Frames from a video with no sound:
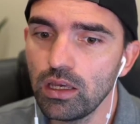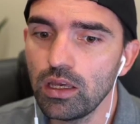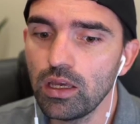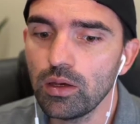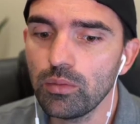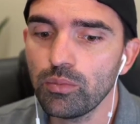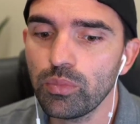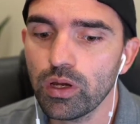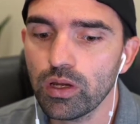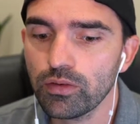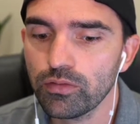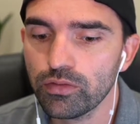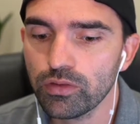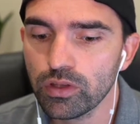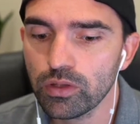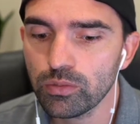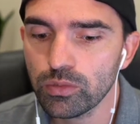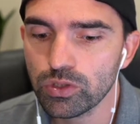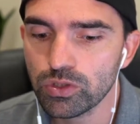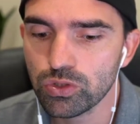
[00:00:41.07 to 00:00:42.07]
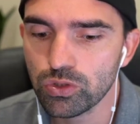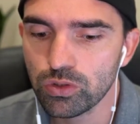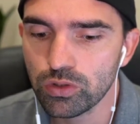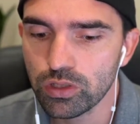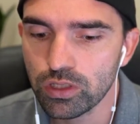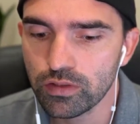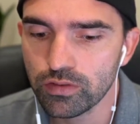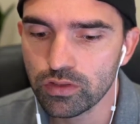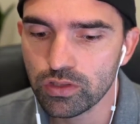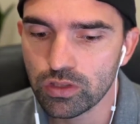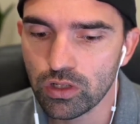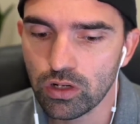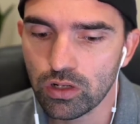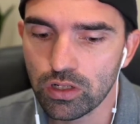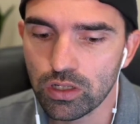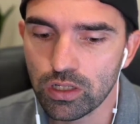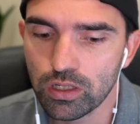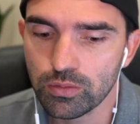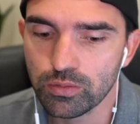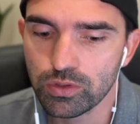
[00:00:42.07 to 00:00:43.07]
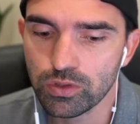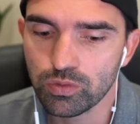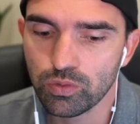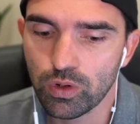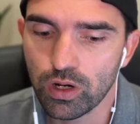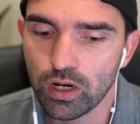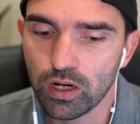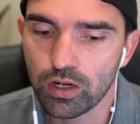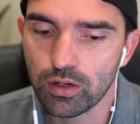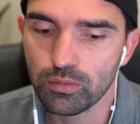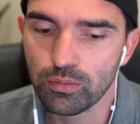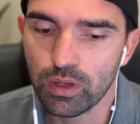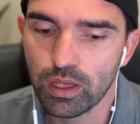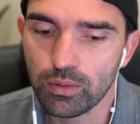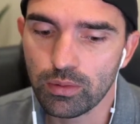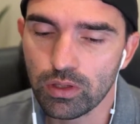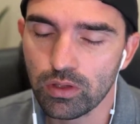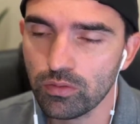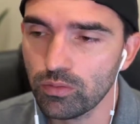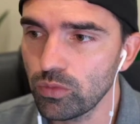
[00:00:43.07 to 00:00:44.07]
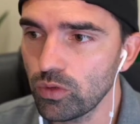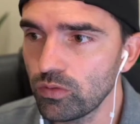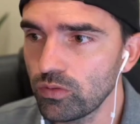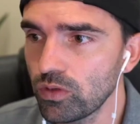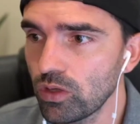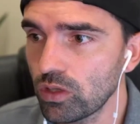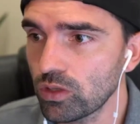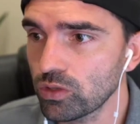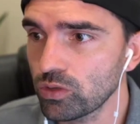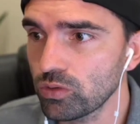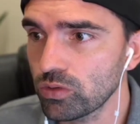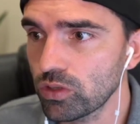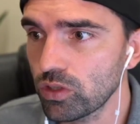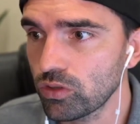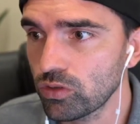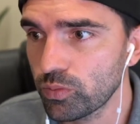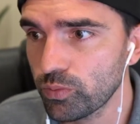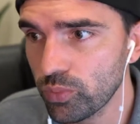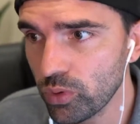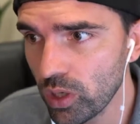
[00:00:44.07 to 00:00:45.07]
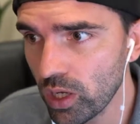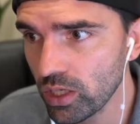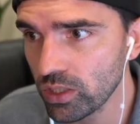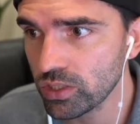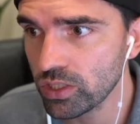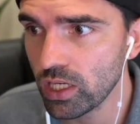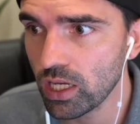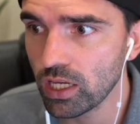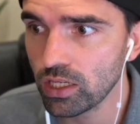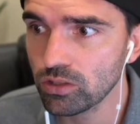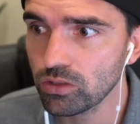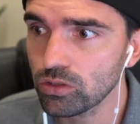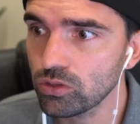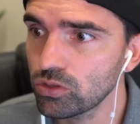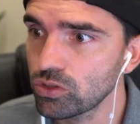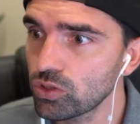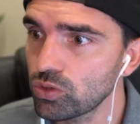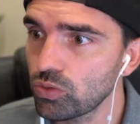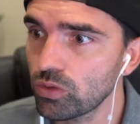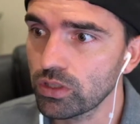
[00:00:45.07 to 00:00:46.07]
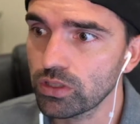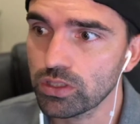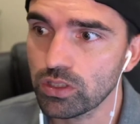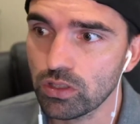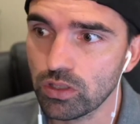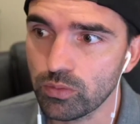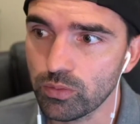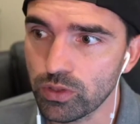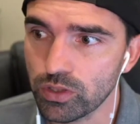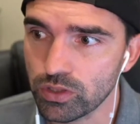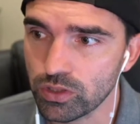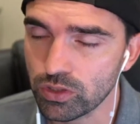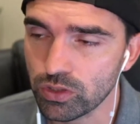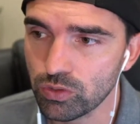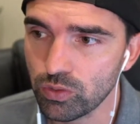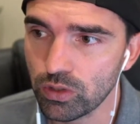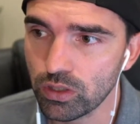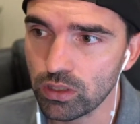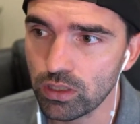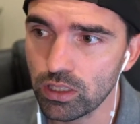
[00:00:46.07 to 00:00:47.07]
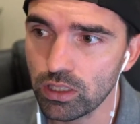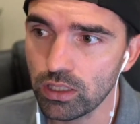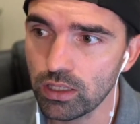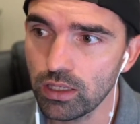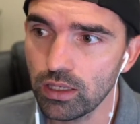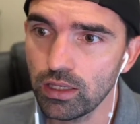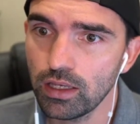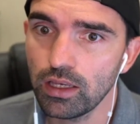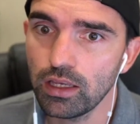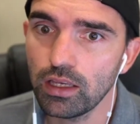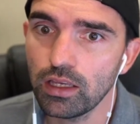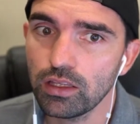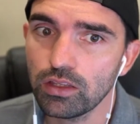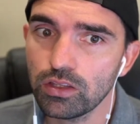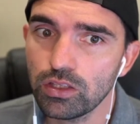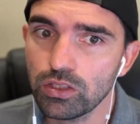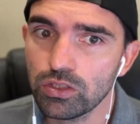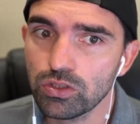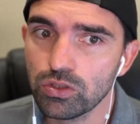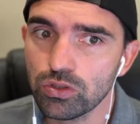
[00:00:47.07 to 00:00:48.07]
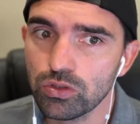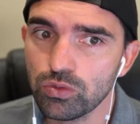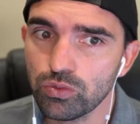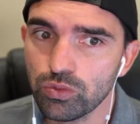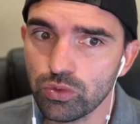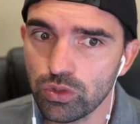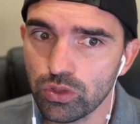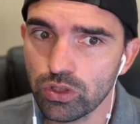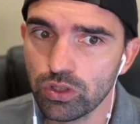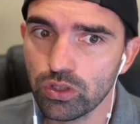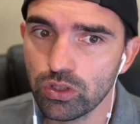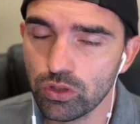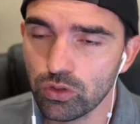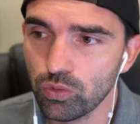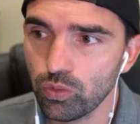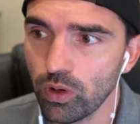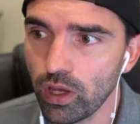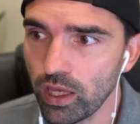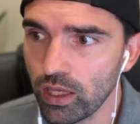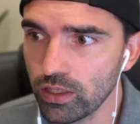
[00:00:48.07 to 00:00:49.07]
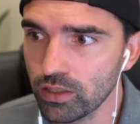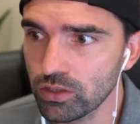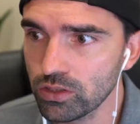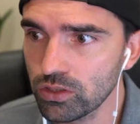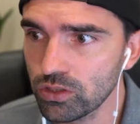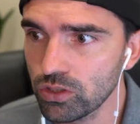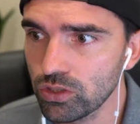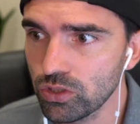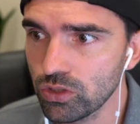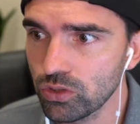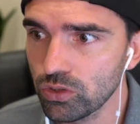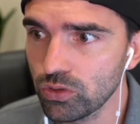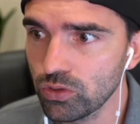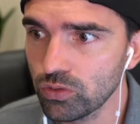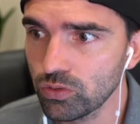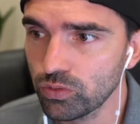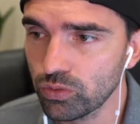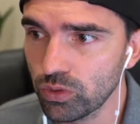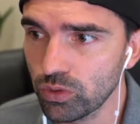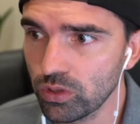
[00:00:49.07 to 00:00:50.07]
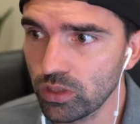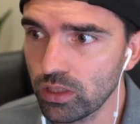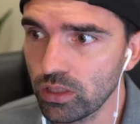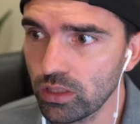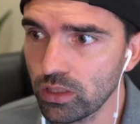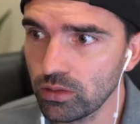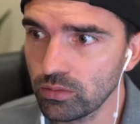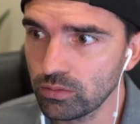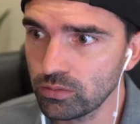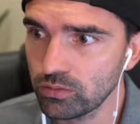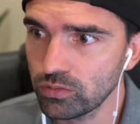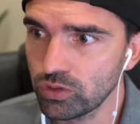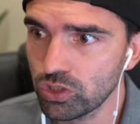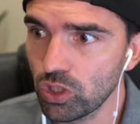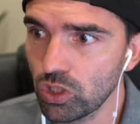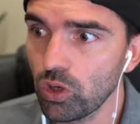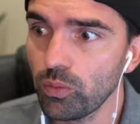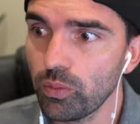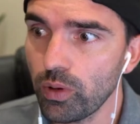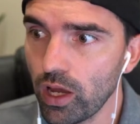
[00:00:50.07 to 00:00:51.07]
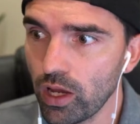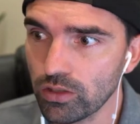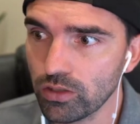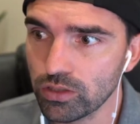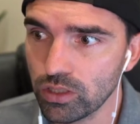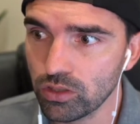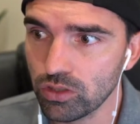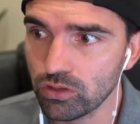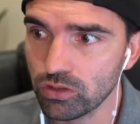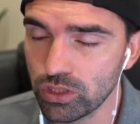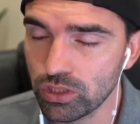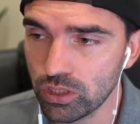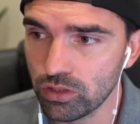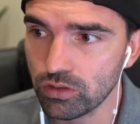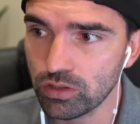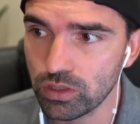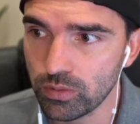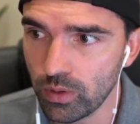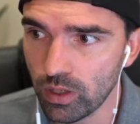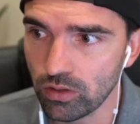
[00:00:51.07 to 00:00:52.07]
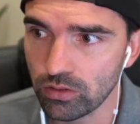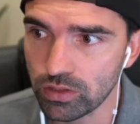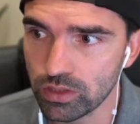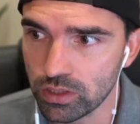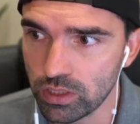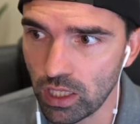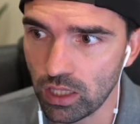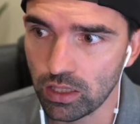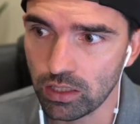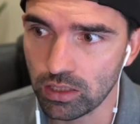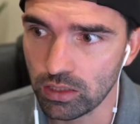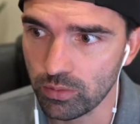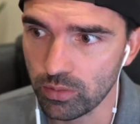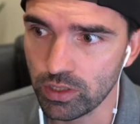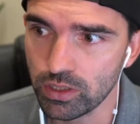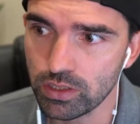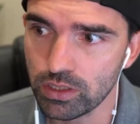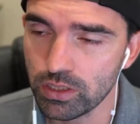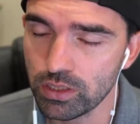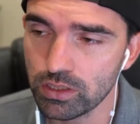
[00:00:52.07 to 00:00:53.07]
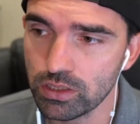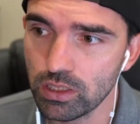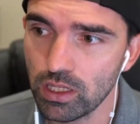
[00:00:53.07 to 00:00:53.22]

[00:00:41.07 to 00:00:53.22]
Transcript: But for the majority of startups where maybe you've moved on to another project or you just want to sell the business quickly, these are really good ways to really show buyers that you're serious about selling the business.